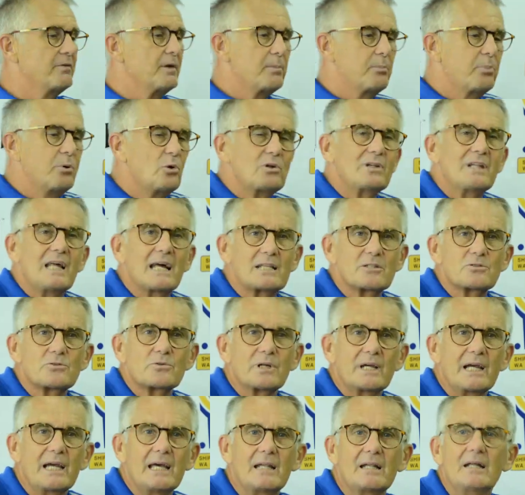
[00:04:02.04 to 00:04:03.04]
we put that
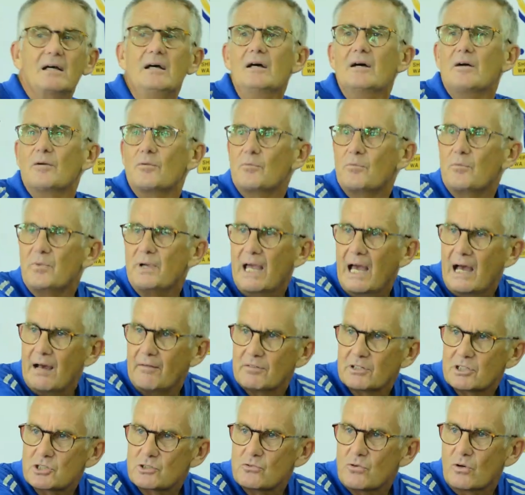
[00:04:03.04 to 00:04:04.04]
together, we
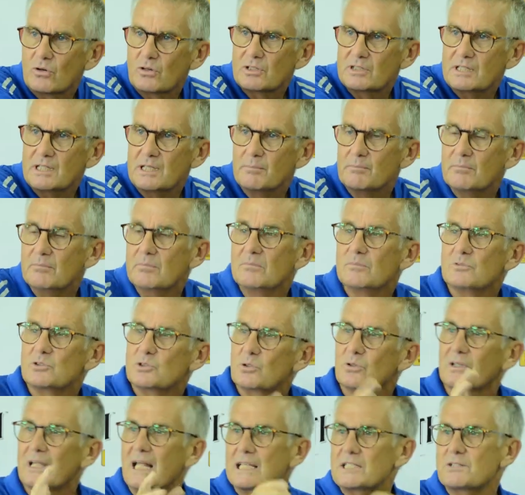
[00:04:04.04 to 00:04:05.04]
have a strong team.
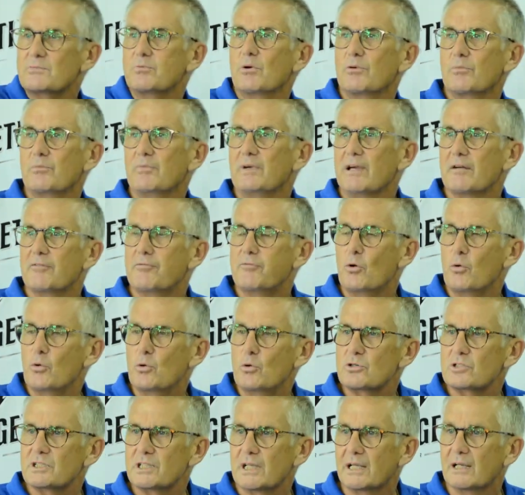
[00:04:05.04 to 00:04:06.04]
So that's what we are
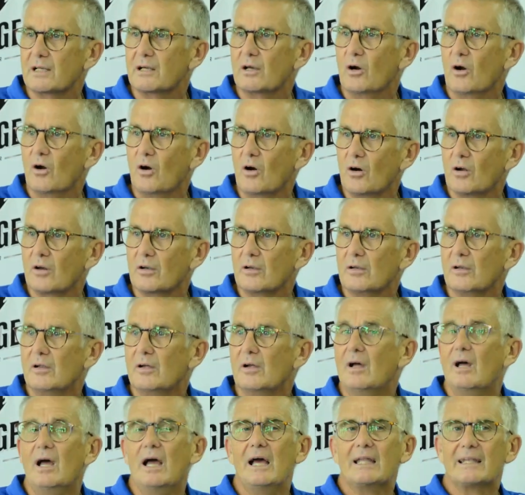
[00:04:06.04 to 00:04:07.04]
focusing on.
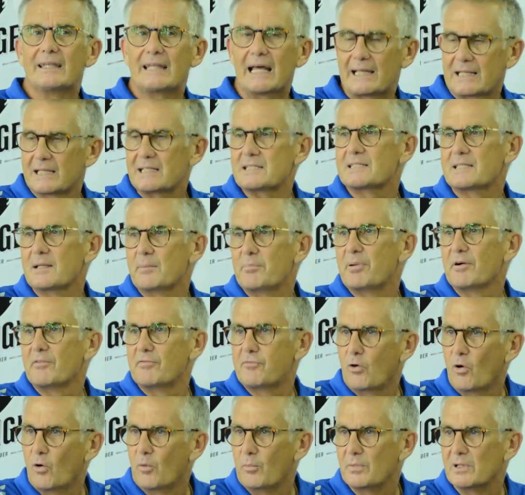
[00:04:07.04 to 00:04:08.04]
That is the
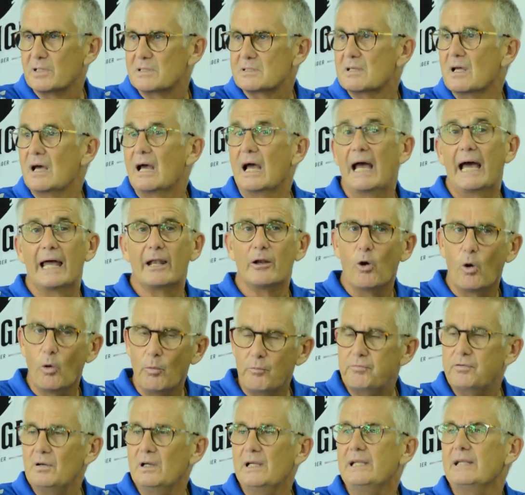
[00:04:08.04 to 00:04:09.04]
performance. And
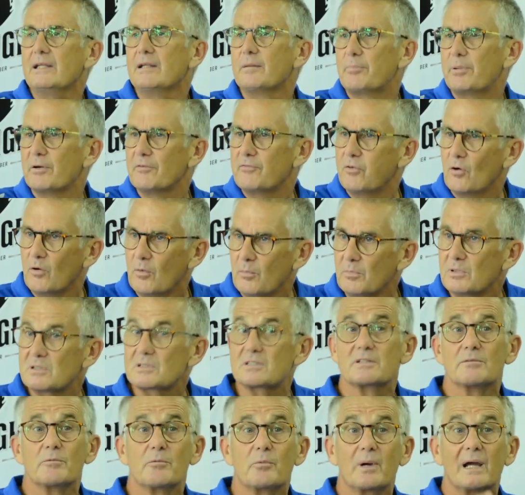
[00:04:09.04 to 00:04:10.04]
hopefully the
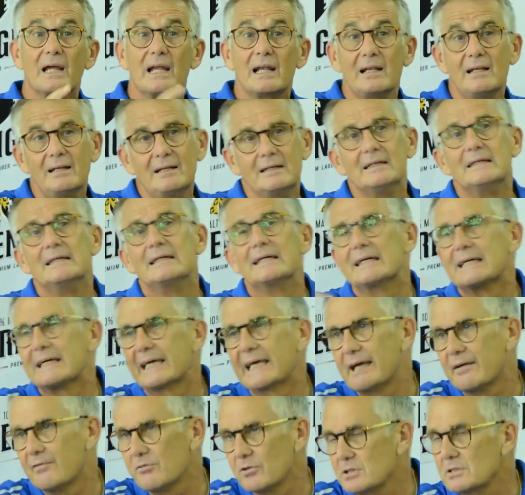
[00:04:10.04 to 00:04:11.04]
performance will
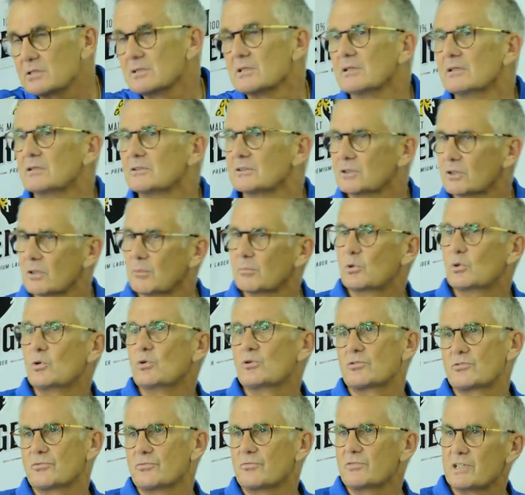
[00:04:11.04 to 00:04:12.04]
give us some
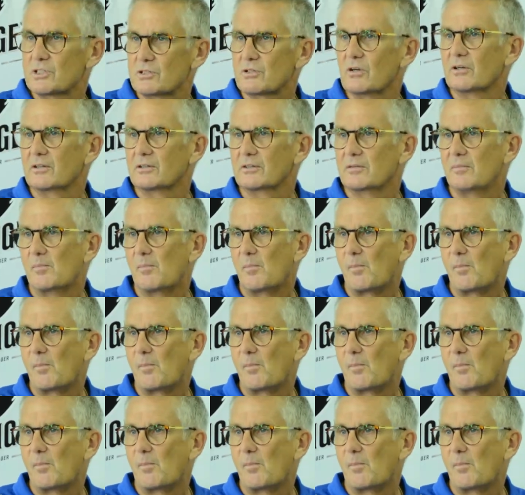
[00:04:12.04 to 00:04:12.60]
good result.